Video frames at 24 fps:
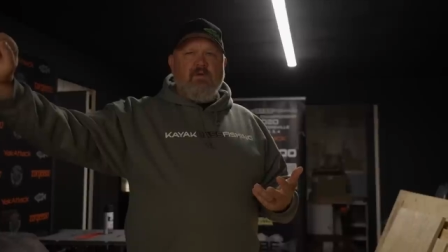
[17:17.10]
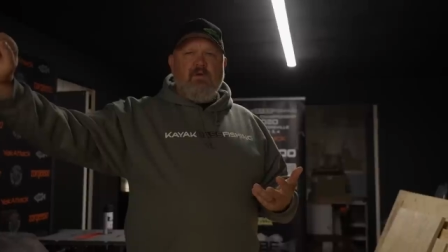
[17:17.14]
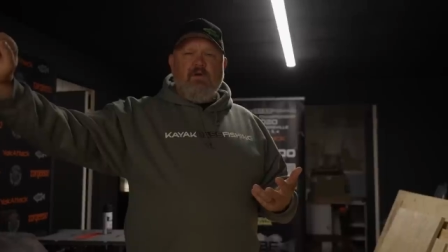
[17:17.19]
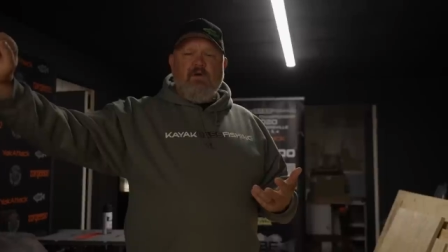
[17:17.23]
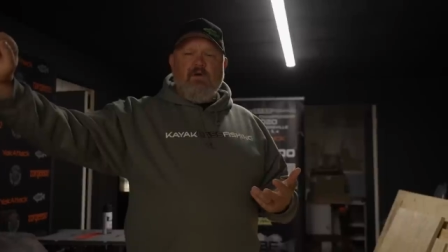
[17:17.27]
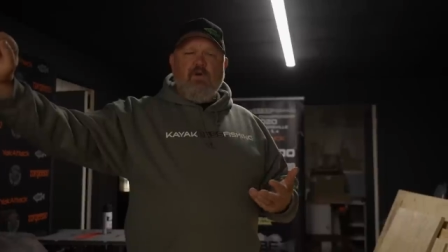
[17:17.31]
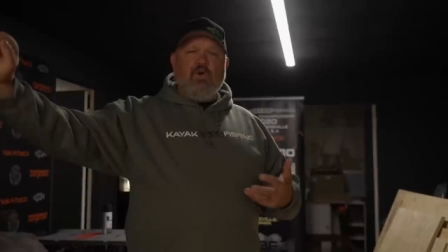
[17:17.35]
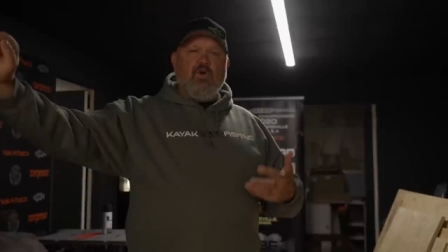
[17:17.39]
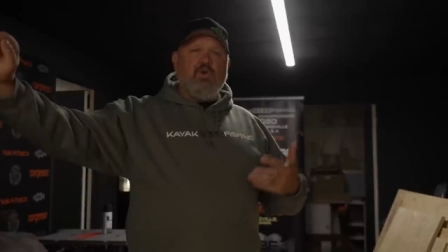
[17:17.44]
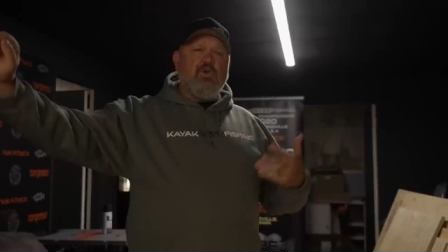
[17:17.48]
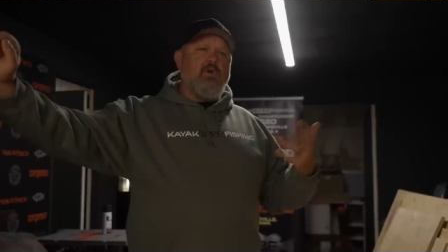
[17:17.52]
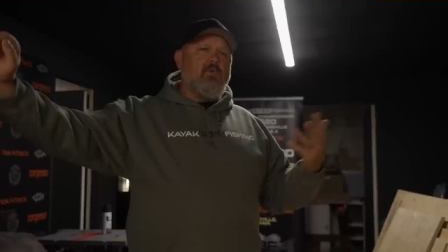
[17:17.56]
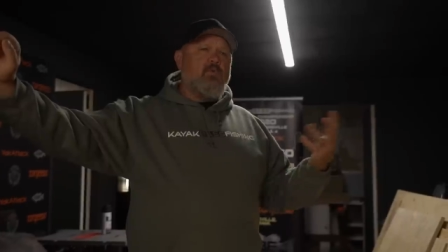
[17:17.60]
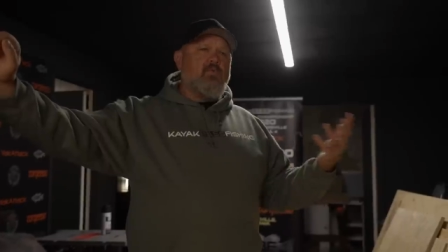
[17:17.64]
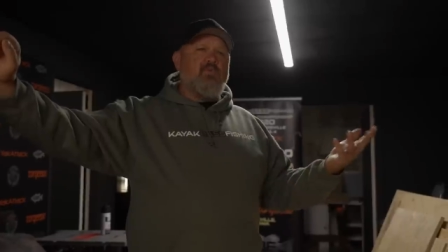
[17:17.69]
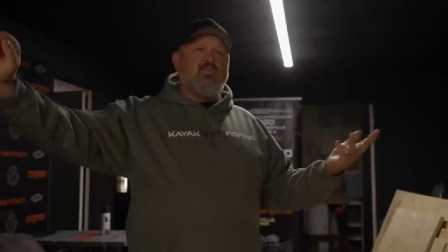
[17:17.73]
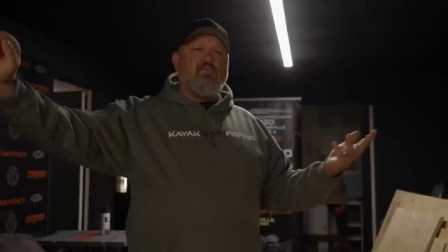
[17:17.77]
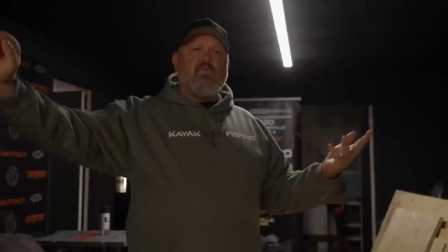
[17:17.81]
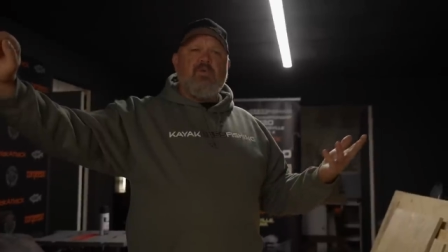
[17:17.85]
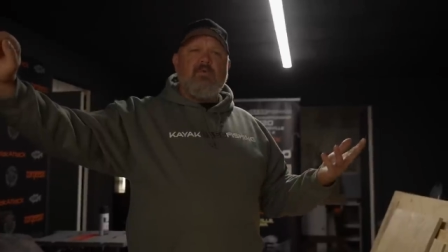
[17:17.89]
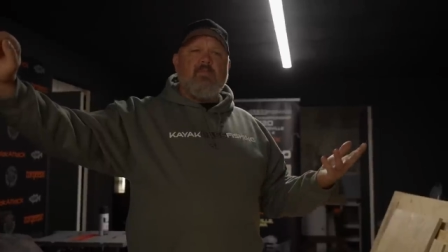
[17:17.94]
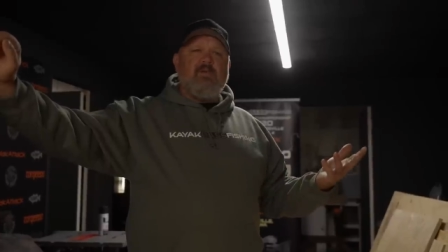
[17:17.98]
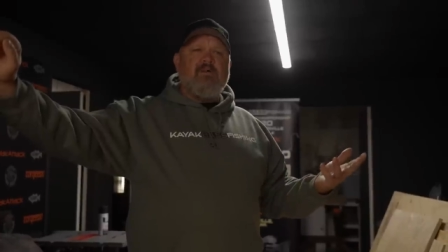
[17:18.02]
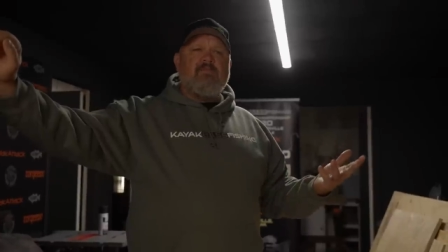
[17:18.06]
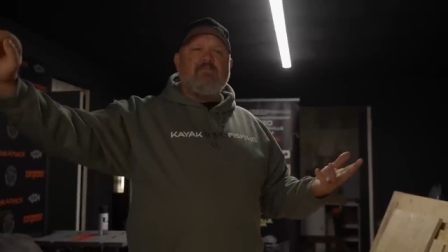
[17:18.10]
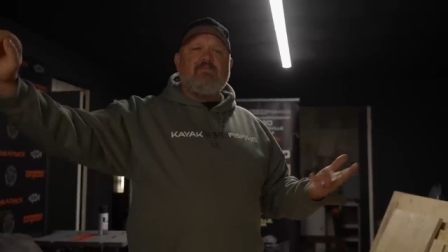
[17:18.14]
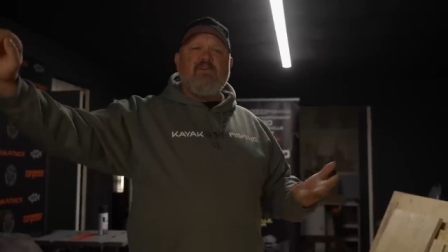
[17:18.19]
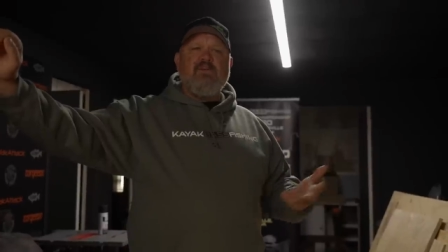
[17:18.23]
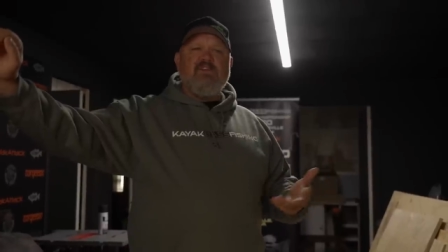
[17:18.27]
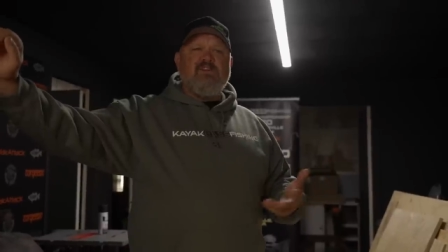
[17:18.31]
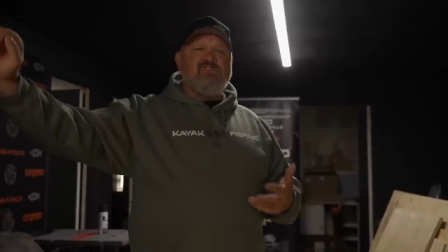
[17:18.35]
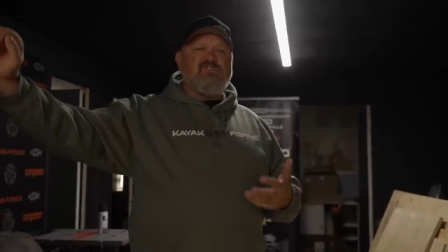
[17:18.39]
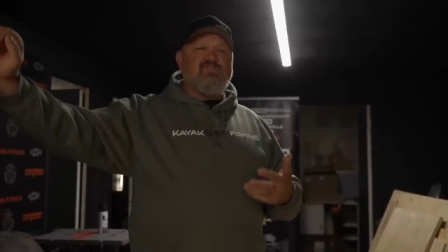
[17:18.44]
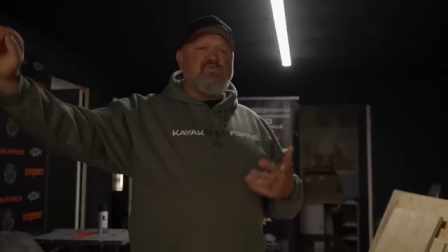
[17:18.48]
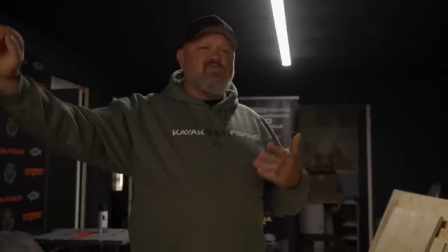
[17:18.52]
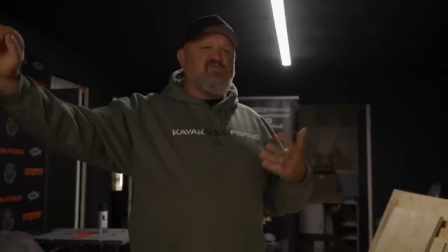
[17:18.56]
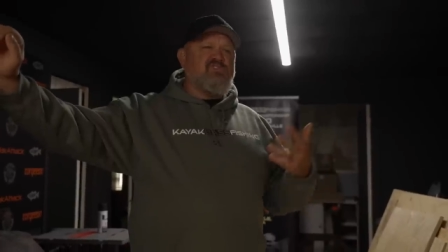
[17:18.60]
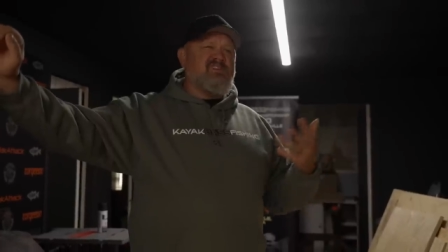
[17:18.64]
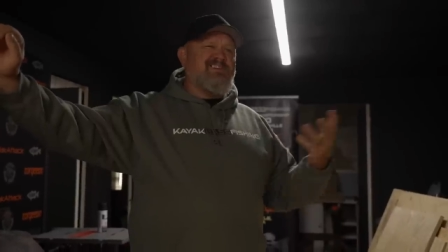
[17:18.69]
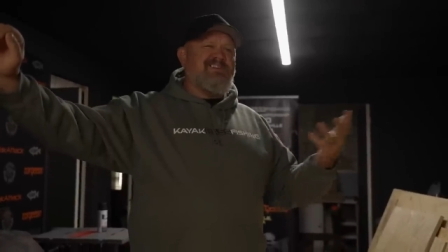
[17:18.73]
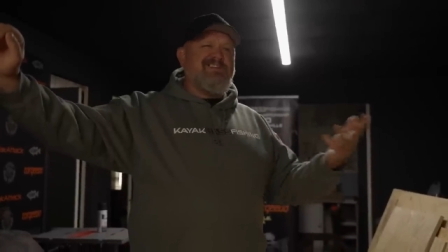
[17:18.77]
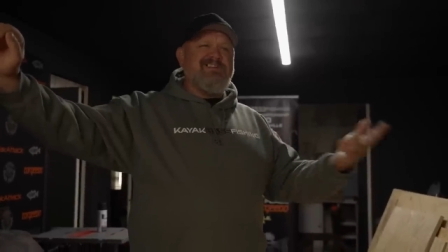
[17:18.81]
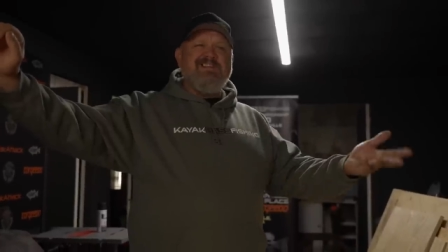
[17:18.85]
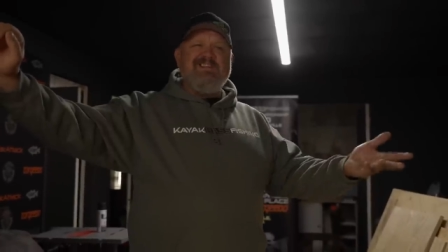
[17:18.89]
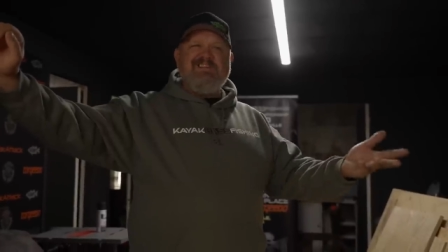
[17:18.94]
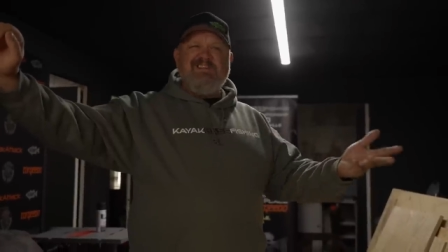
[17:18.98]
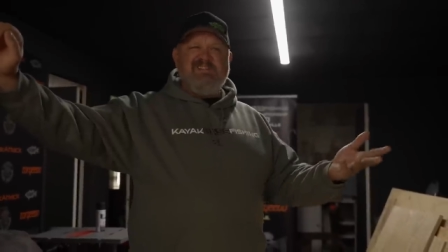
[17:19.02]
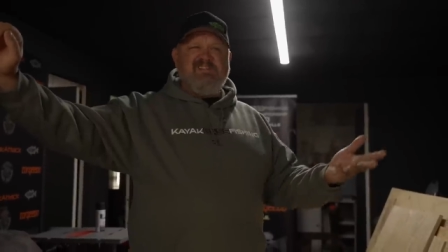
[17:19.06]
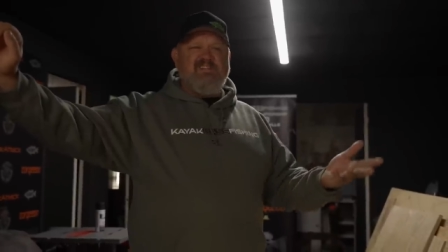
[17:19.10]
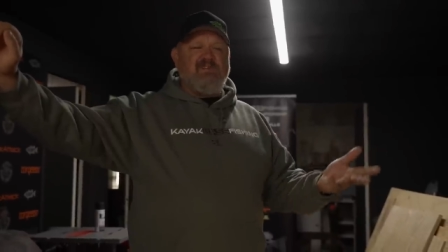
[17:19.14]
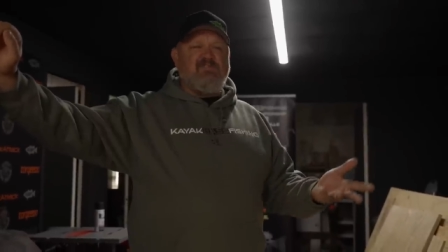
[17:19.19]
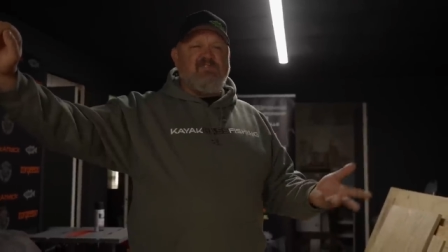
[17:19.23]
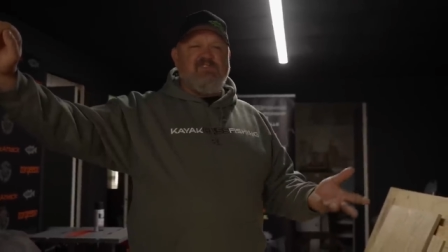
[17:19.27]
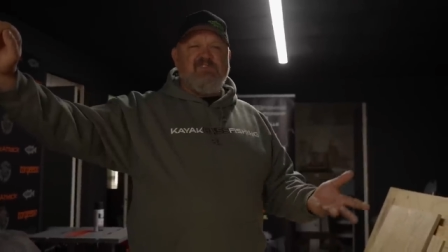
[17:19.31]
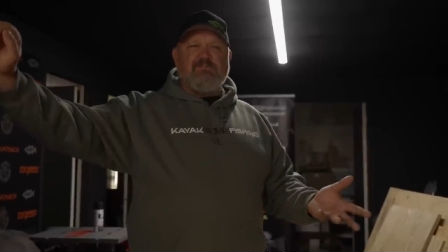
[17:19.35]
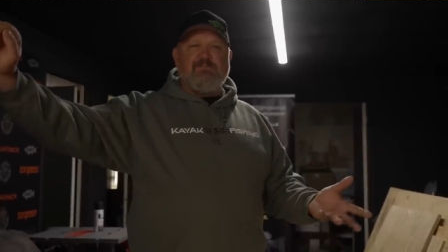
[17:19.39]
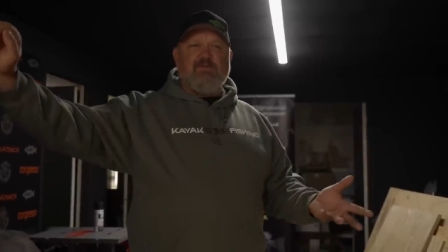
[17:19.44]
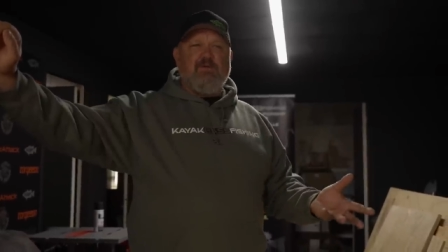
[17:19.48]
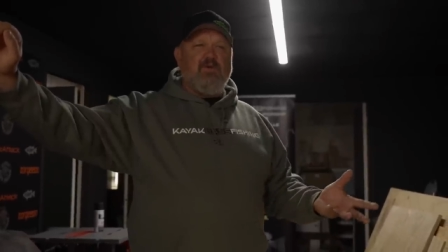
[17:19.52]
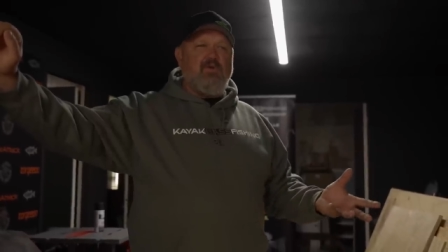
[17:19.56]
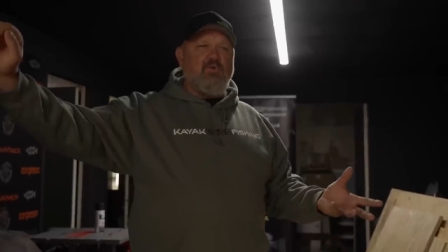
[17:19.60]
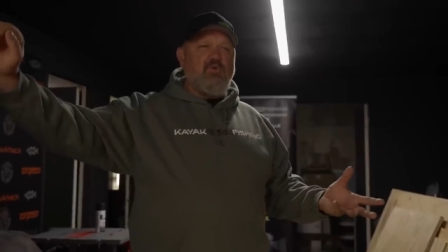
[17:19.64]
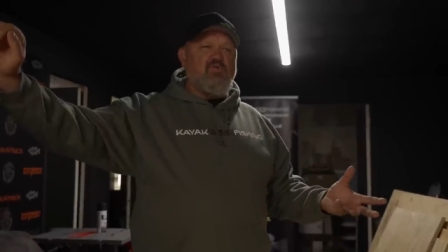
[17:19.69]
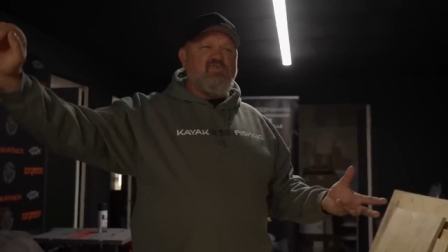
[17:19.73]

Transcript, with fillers: uh, hook up with one of my friends who's an Elite Series pro,